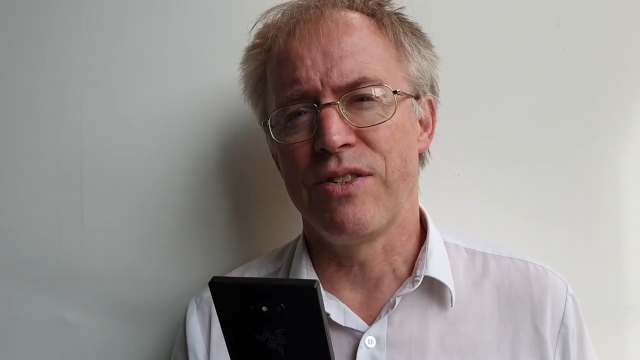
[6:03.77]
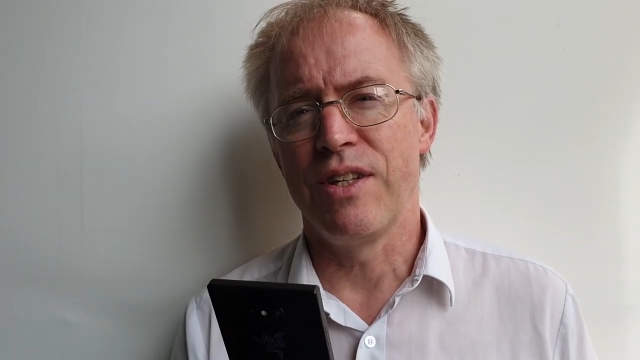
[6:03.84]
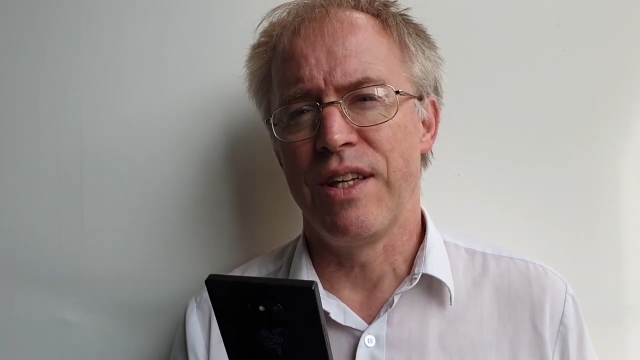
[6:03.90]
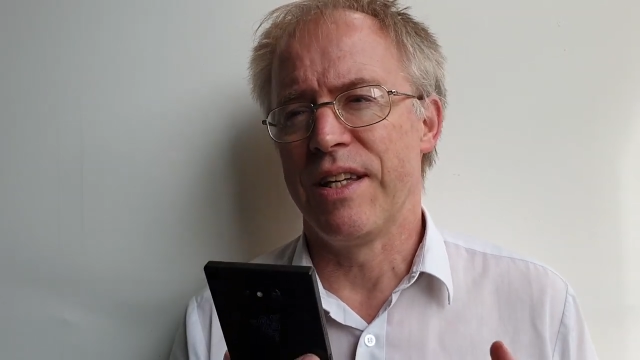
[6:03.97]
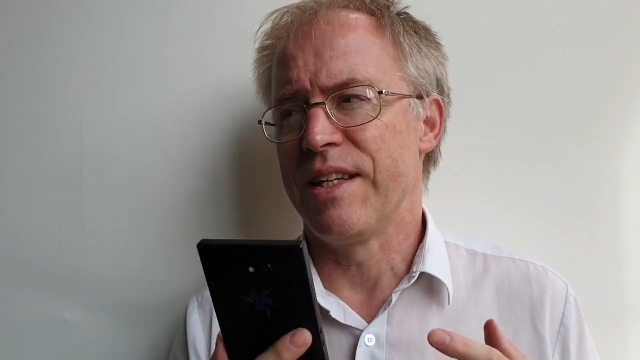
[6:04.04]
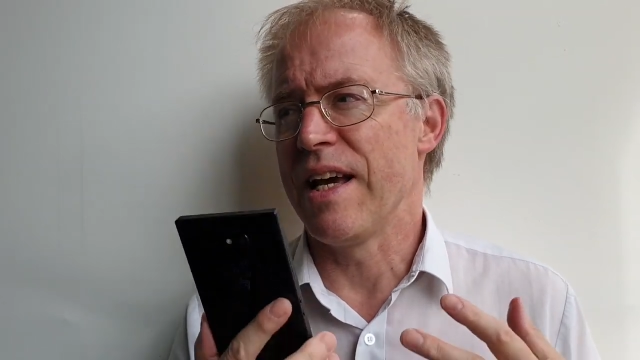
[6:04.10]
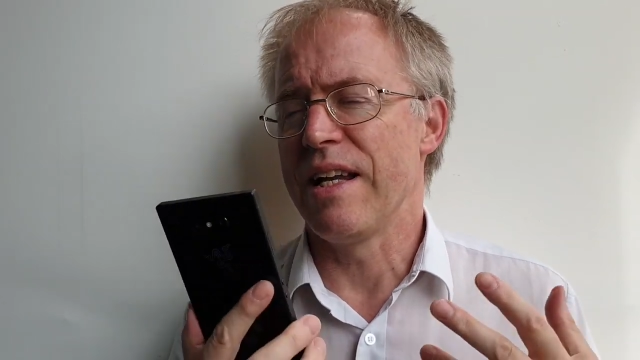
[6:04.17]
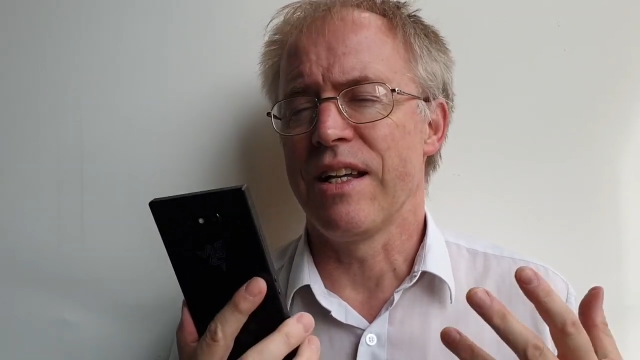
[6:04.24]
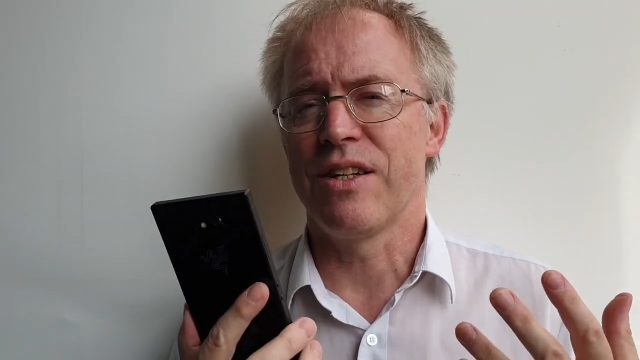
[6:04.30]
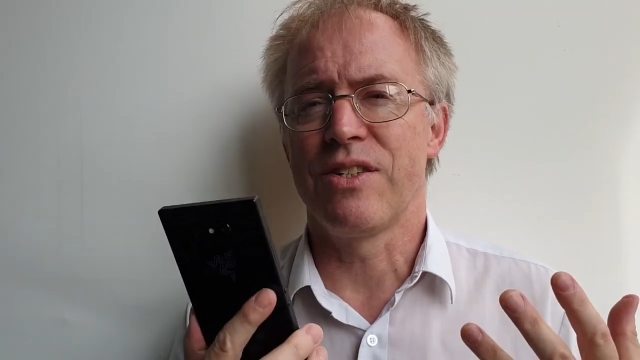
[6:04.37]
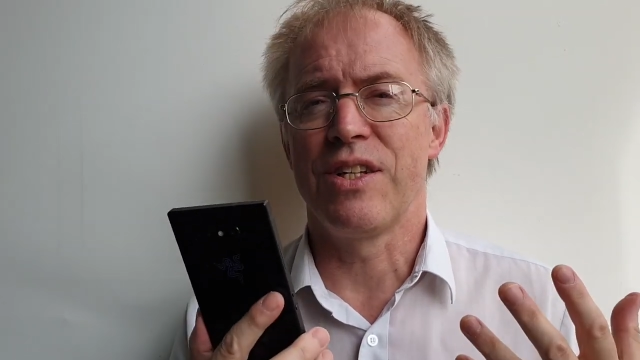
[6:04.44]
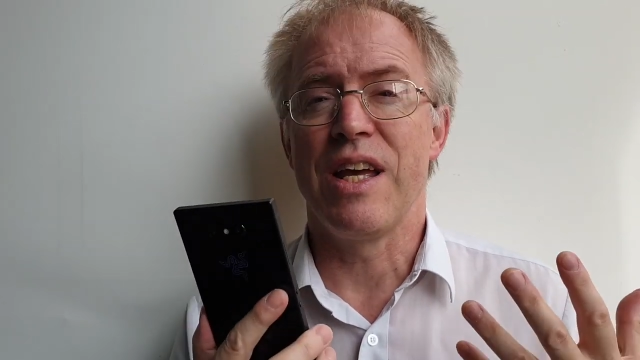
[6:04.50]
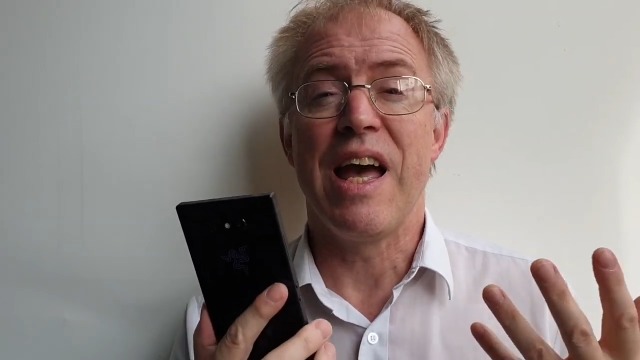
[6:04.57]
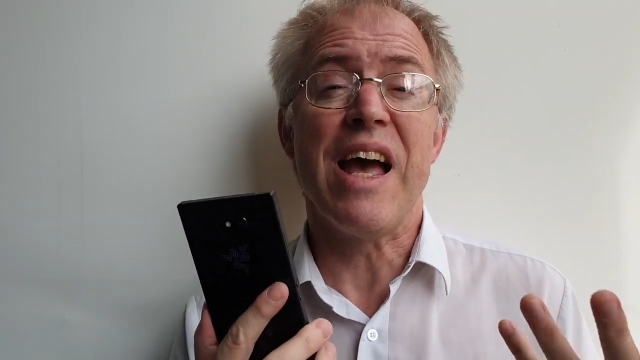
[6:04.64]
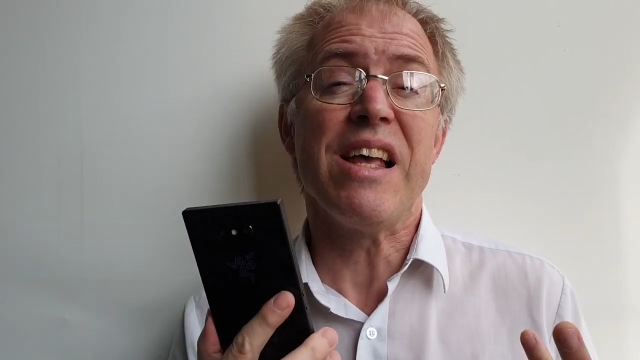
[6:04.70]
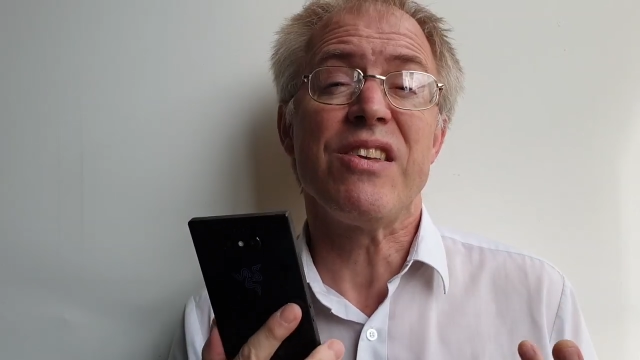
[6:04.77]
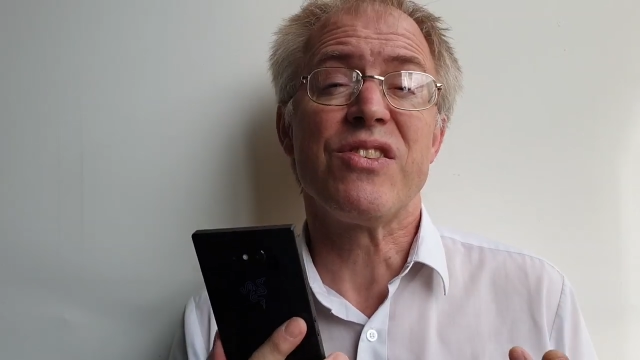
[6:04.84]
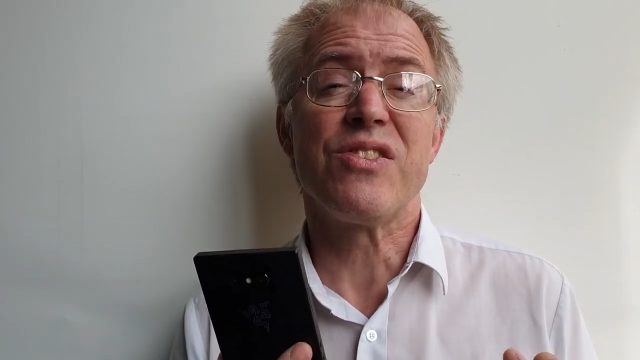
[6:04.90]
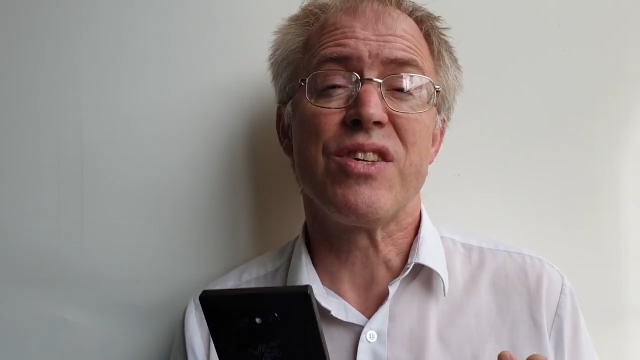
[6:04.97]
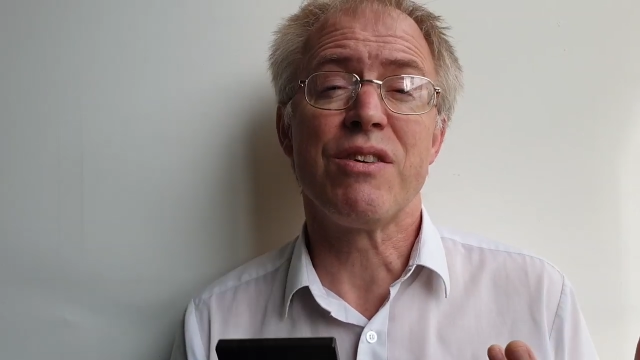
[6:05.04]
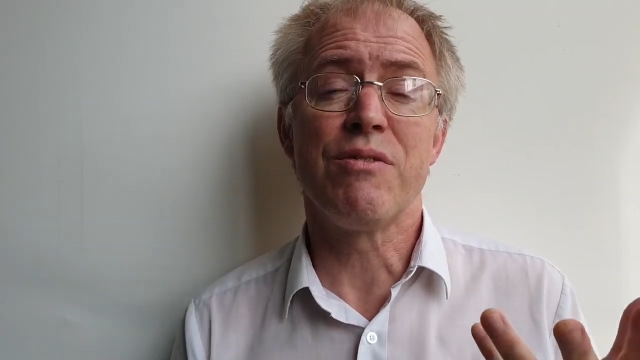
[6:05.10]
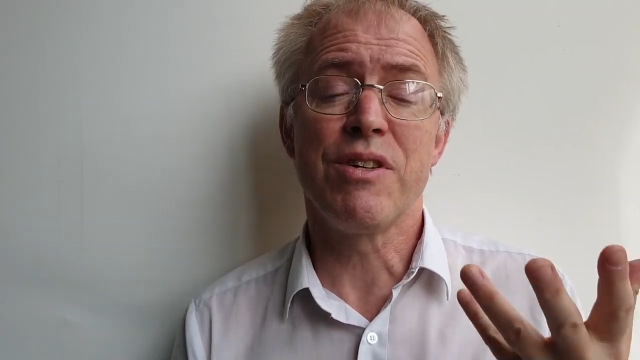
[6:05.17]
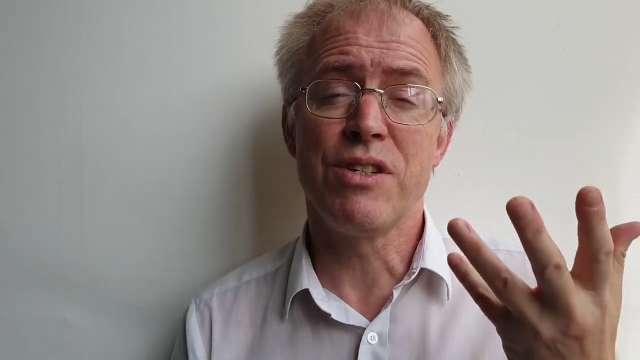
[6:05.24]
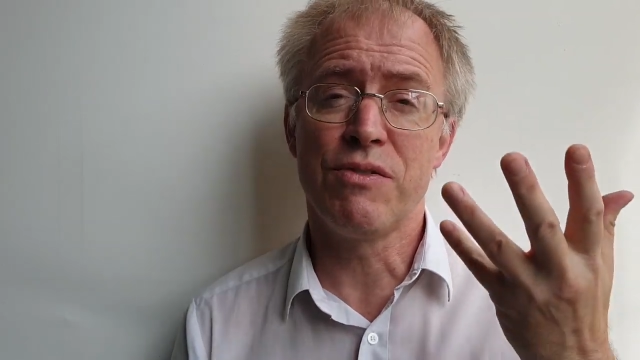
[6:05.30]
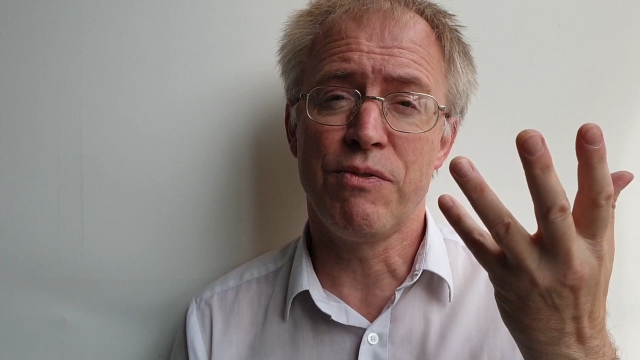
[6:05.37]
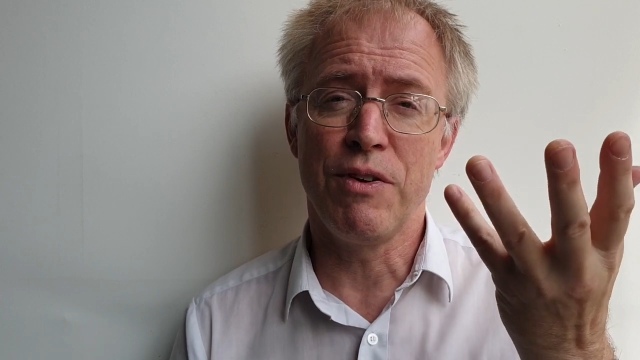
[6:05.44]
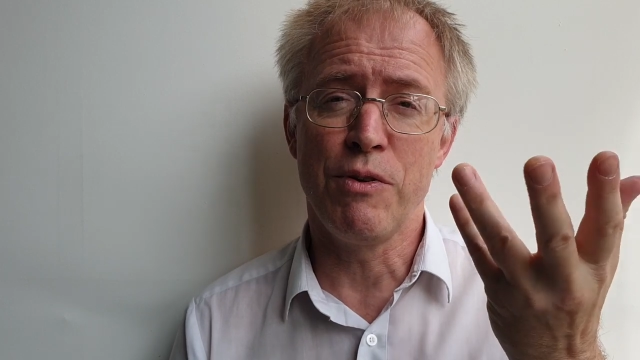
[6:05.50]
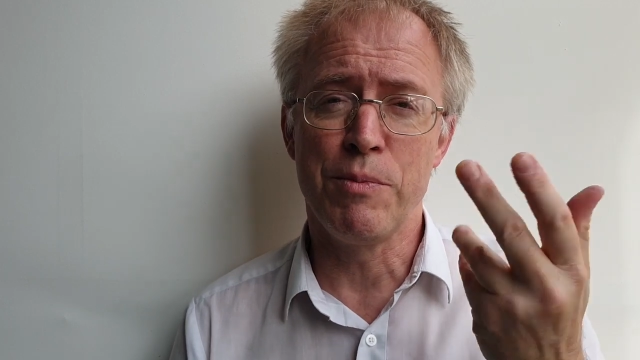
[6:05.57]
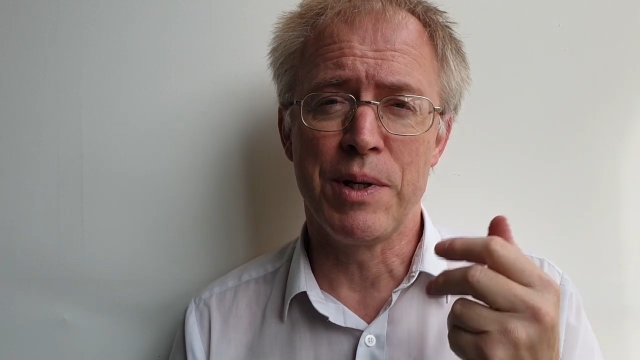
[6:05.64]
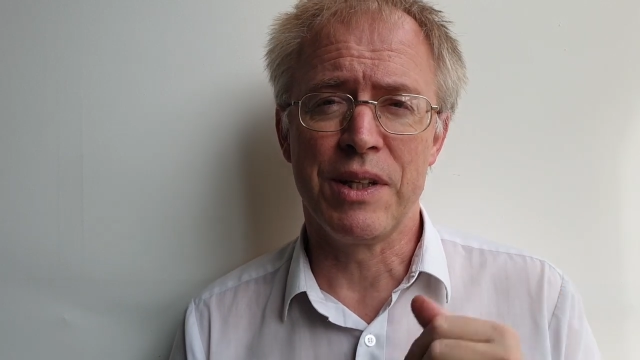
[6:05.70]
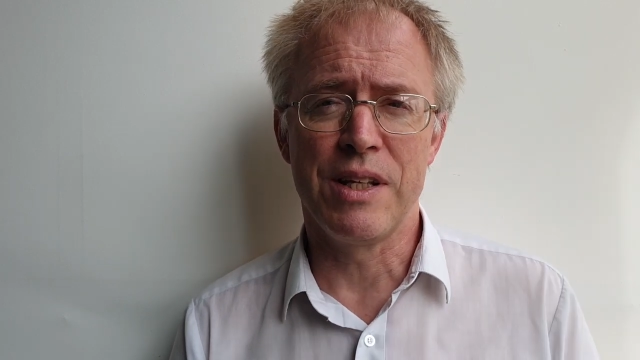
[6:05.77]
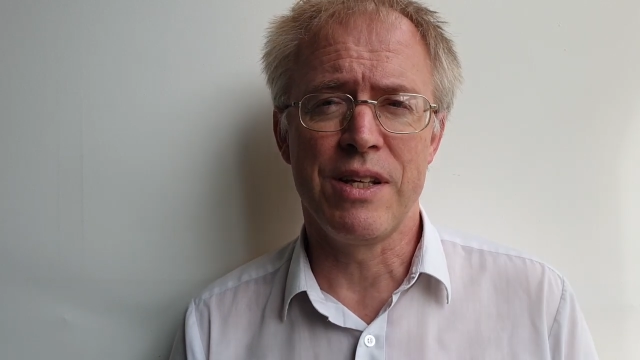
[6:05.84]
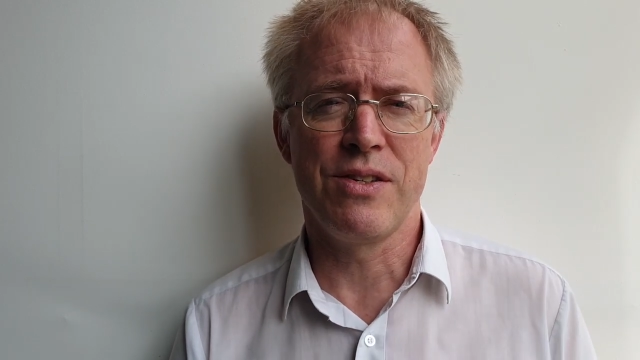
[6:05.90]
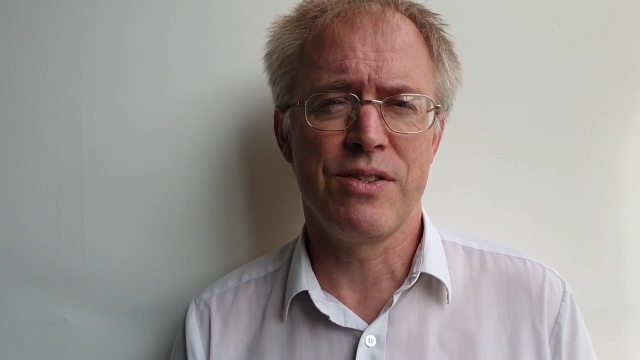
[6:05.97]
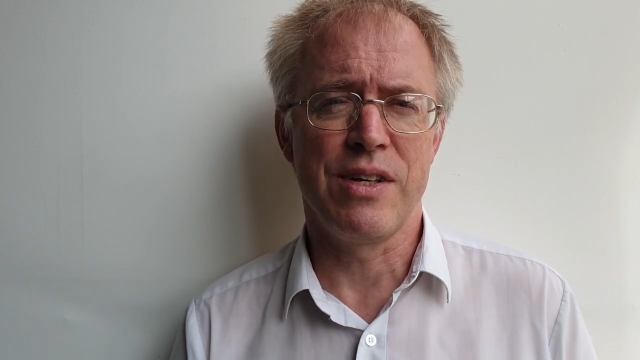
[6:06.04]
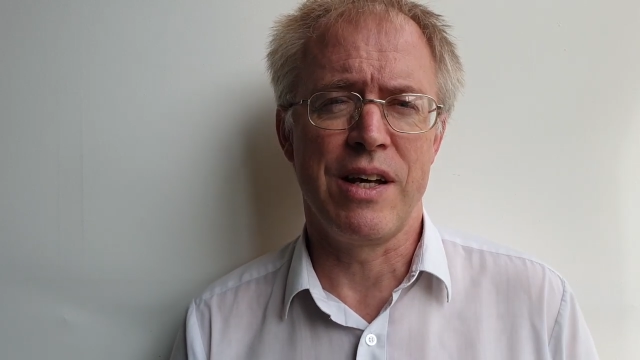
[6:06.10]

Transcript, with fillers: The Galaxy S series filming this,